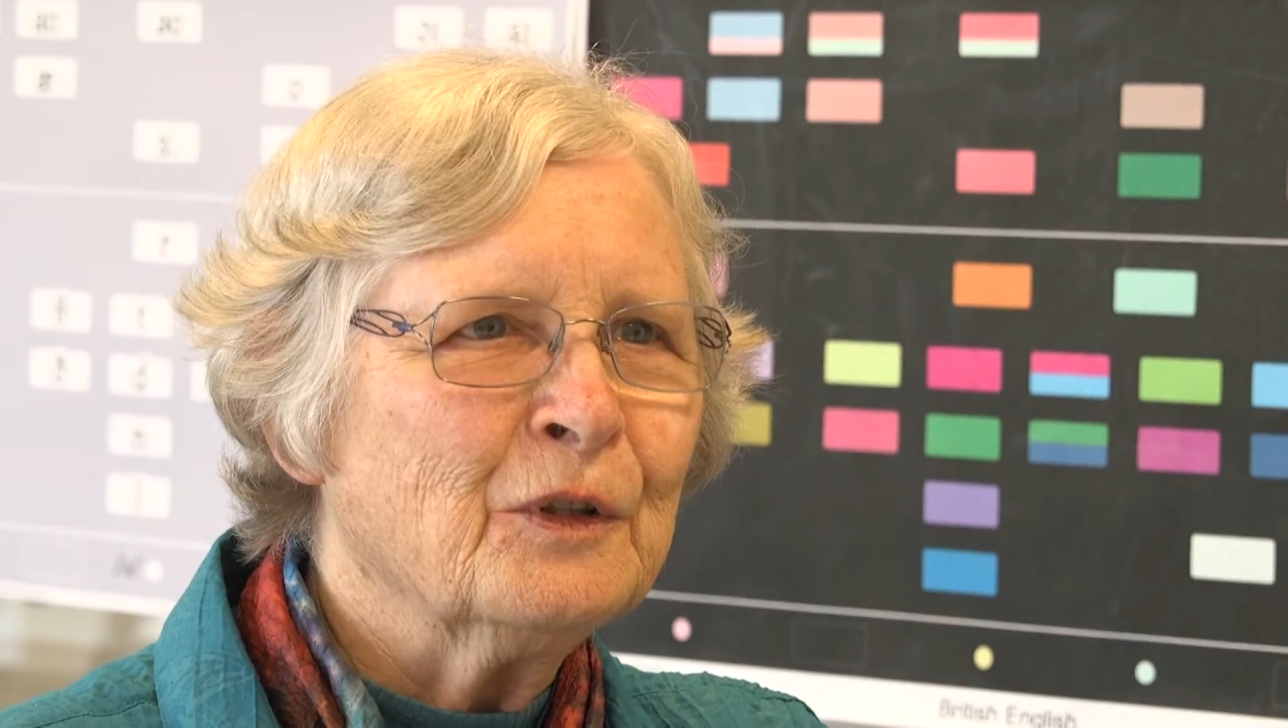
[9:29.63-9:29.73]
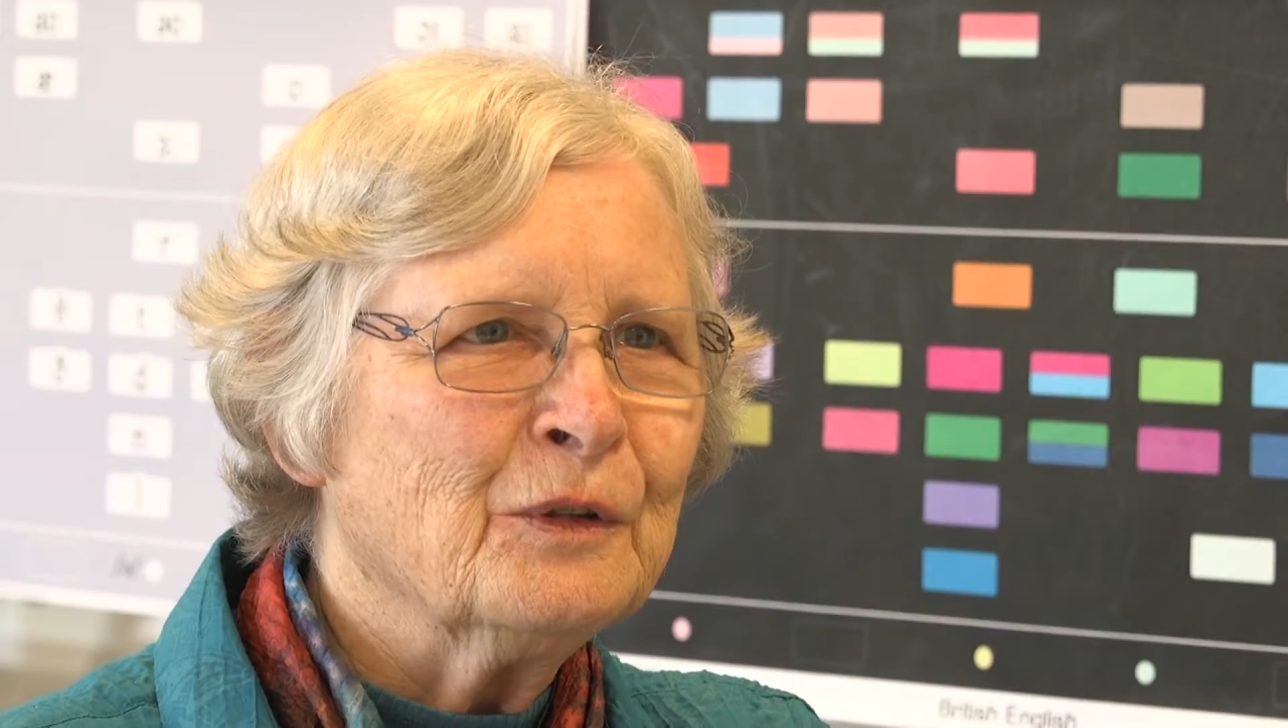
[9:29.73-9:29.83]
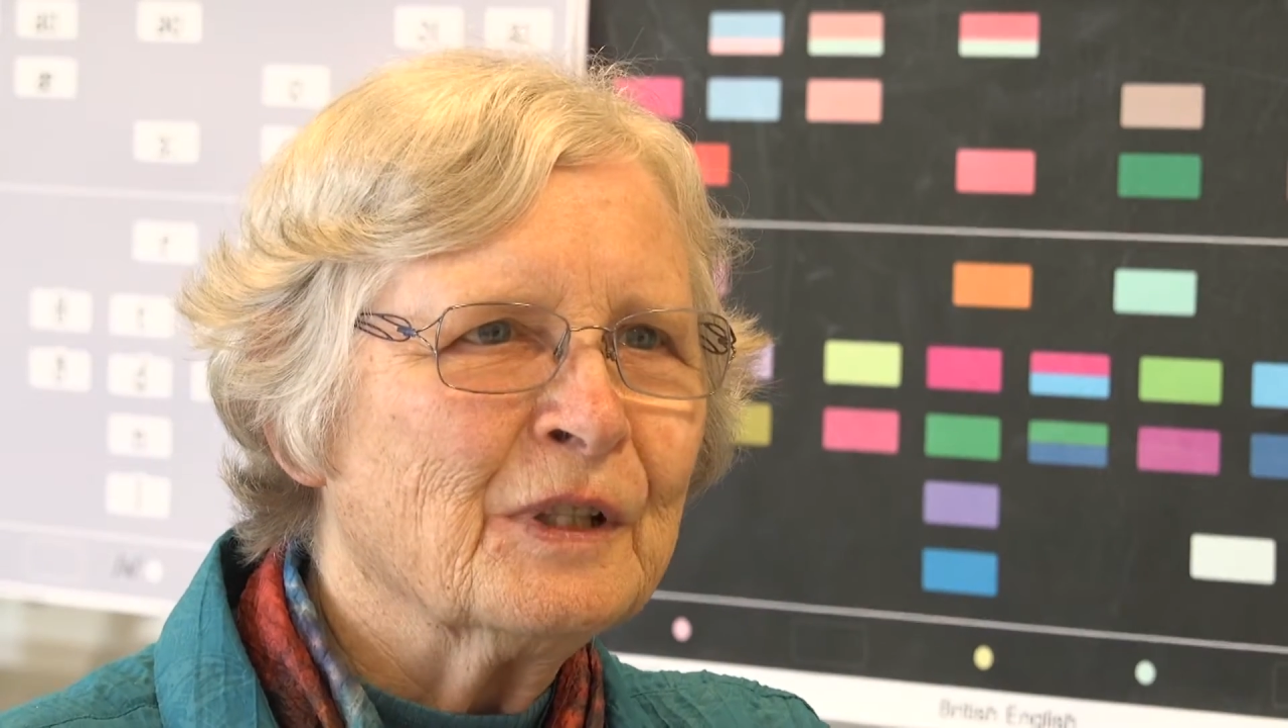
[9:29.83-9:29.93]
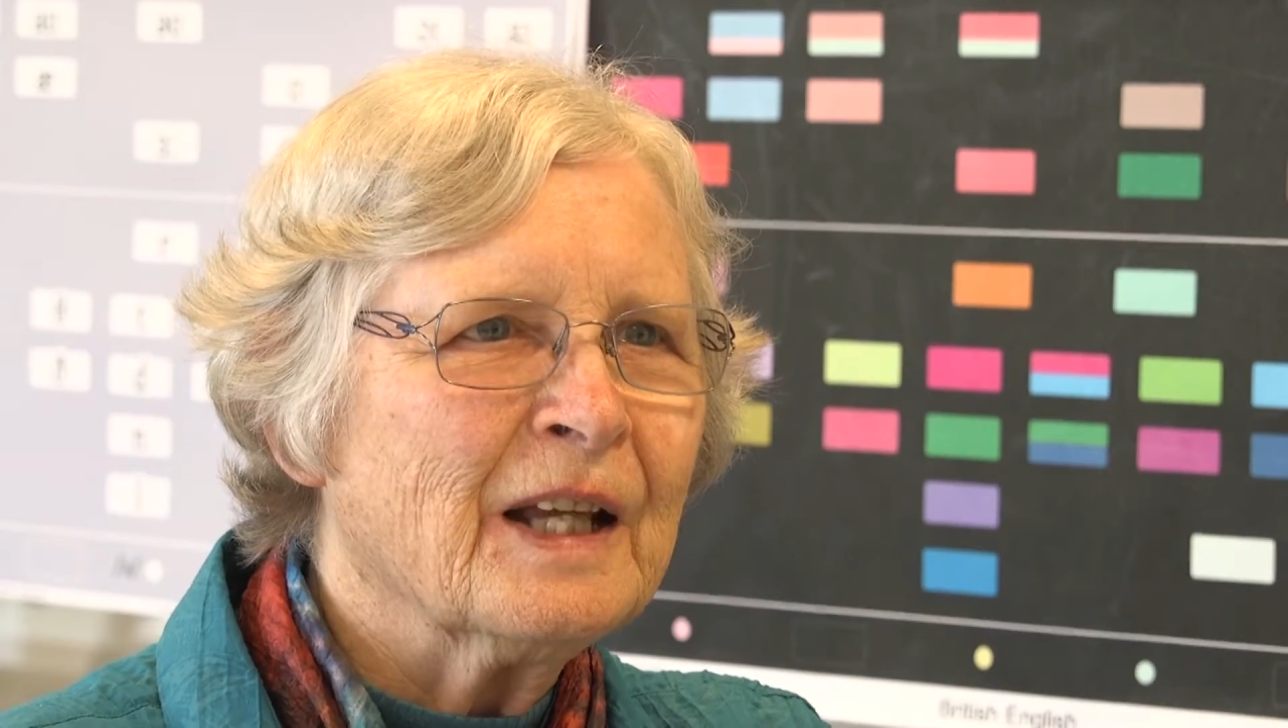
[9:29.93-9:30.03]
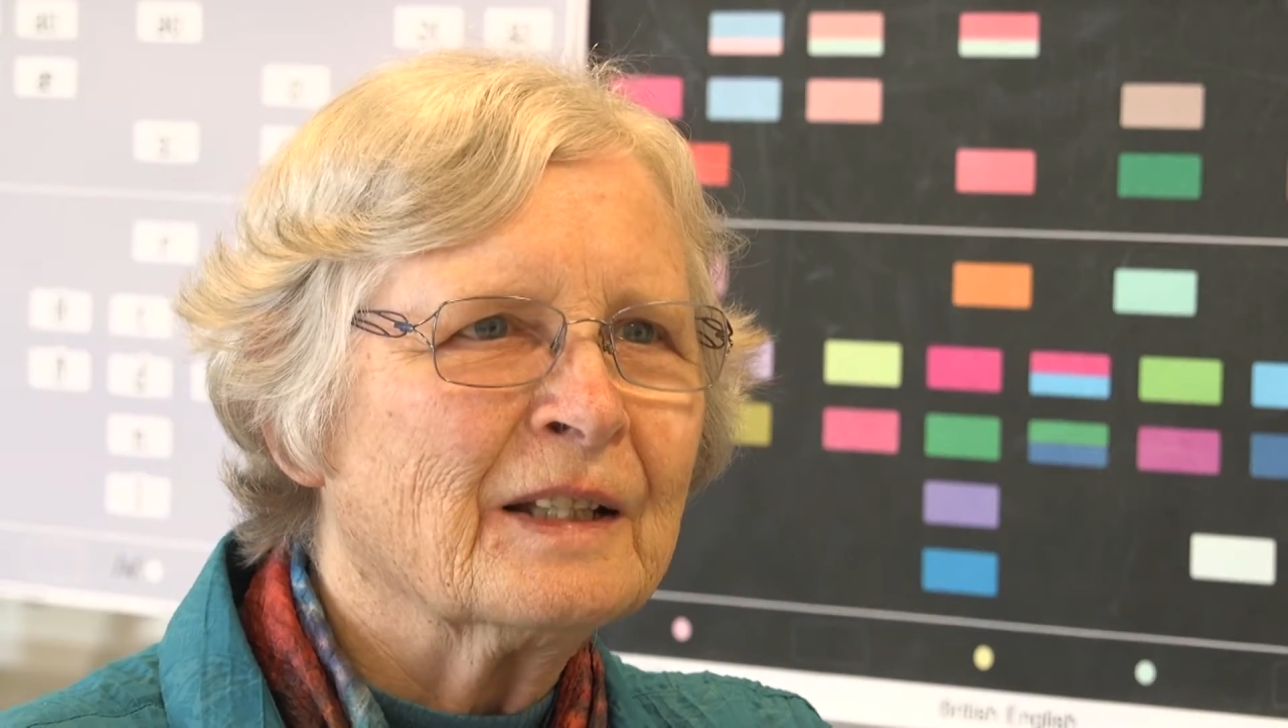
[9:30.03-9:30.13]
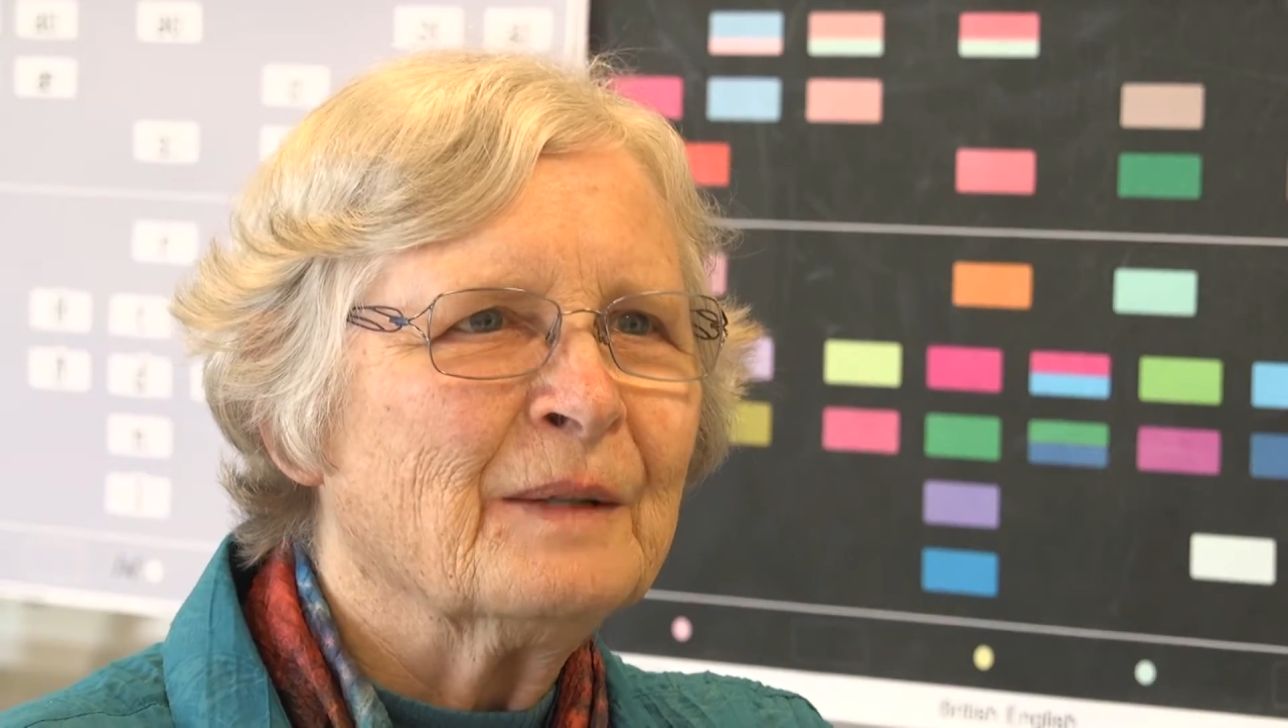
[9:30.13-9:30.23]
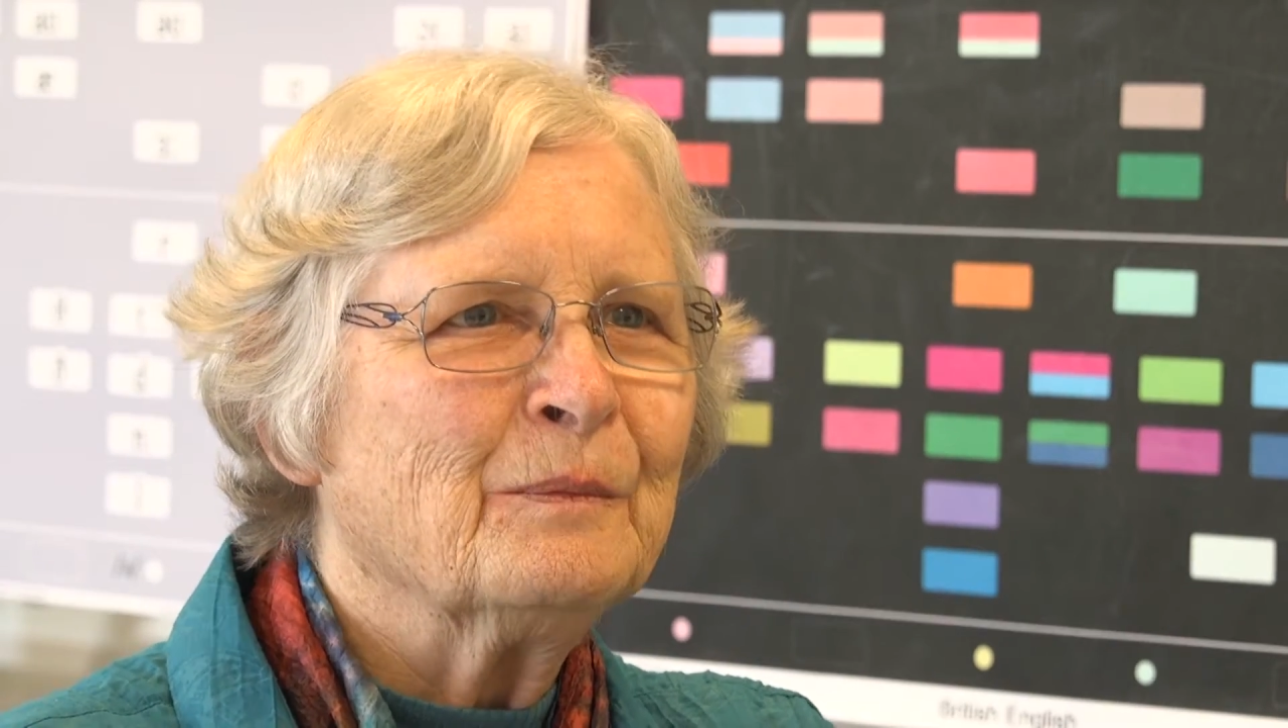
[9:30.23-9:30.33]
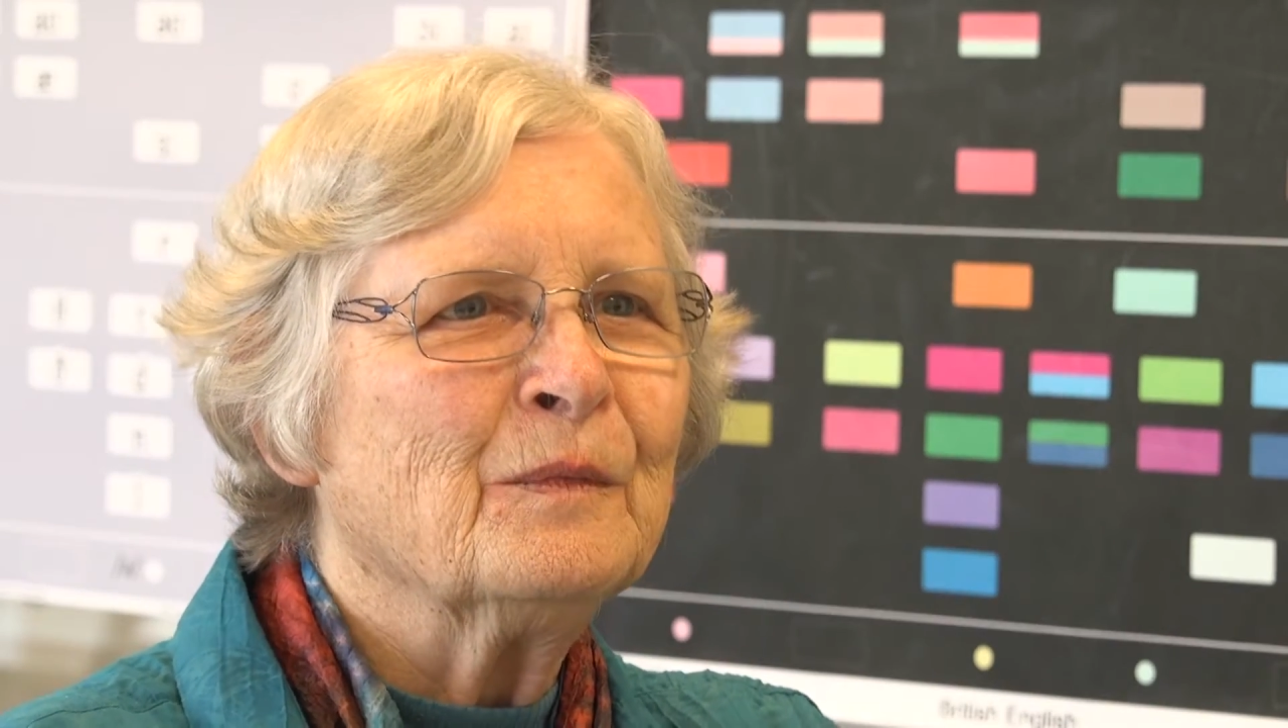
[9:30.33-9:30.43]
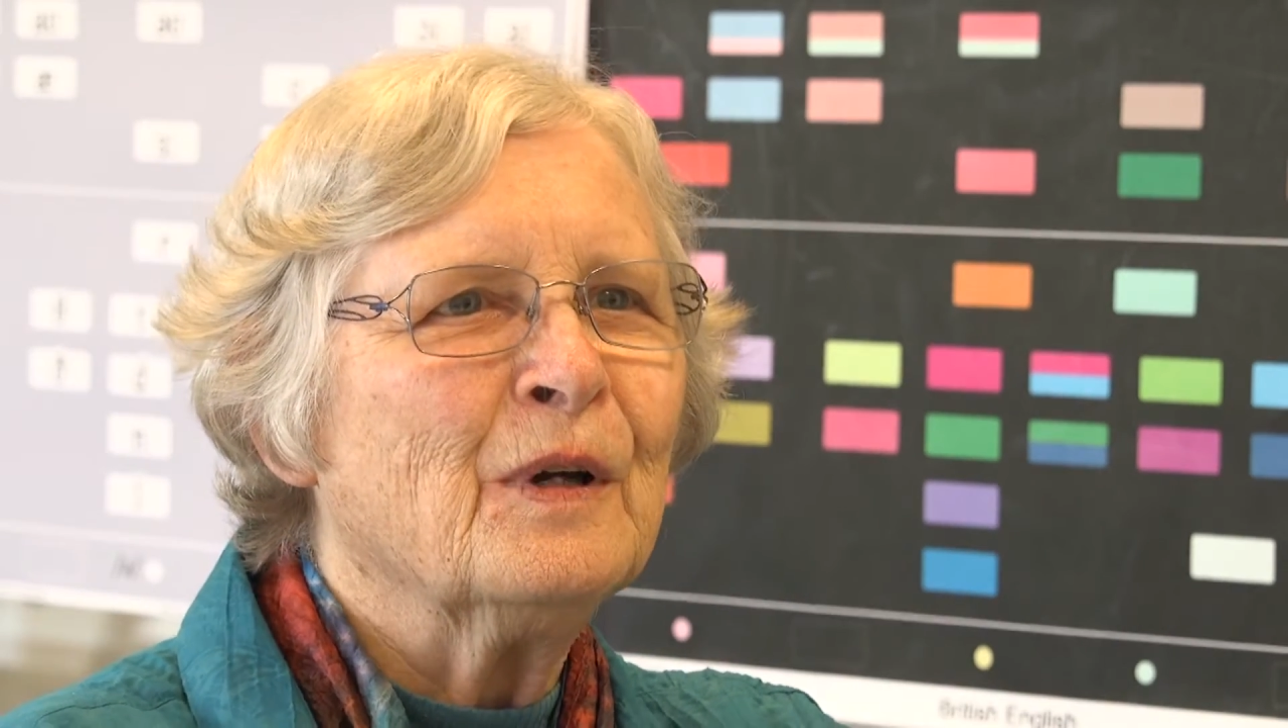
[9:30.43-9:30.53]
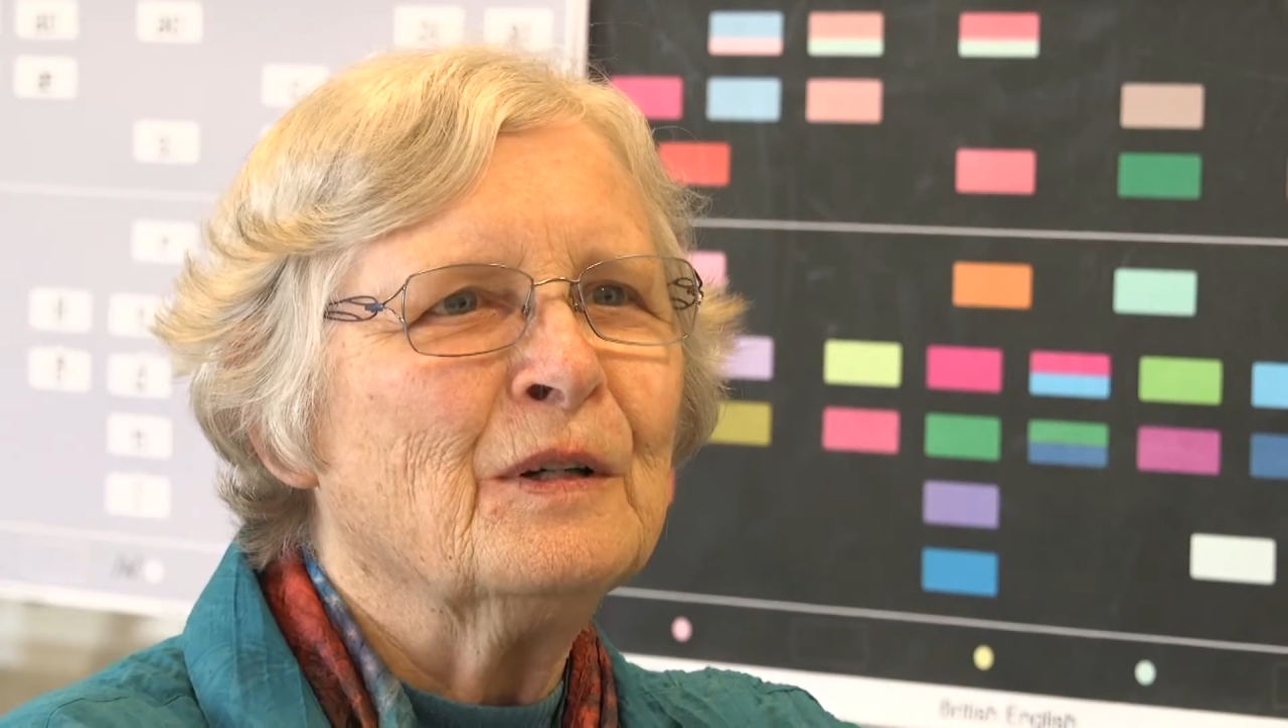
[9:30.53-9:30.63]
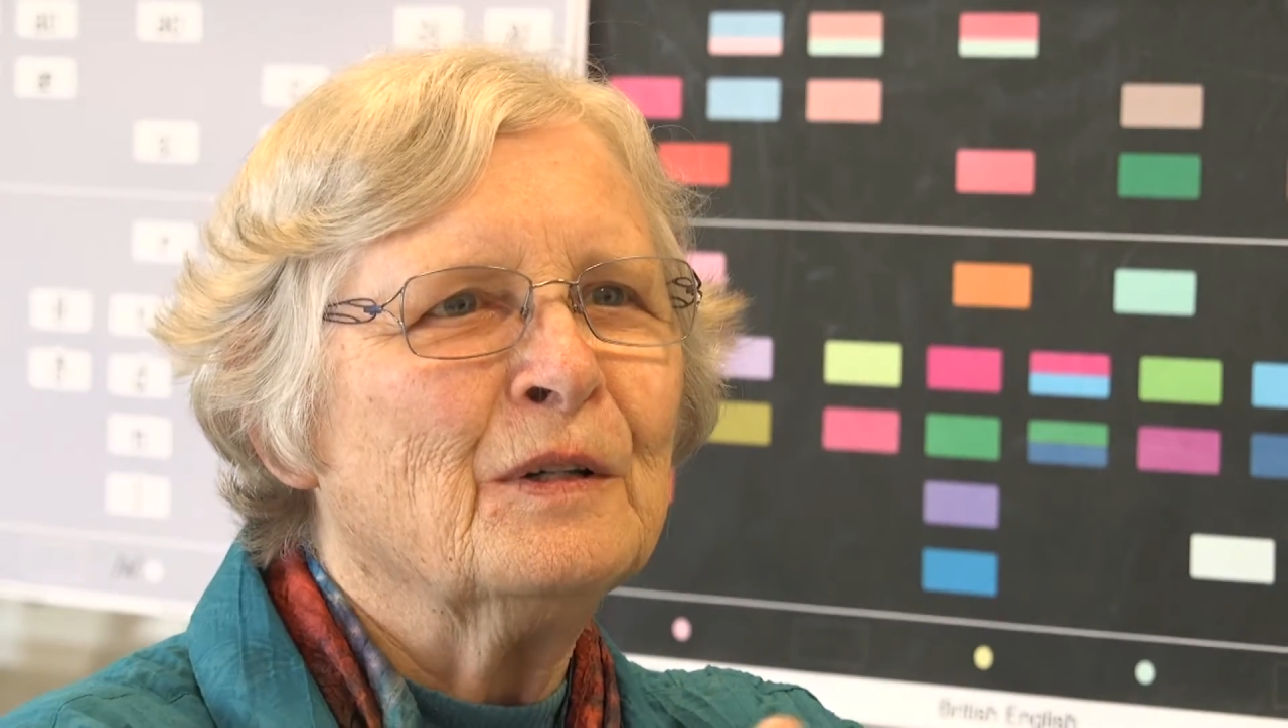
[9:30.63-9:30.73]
do is get them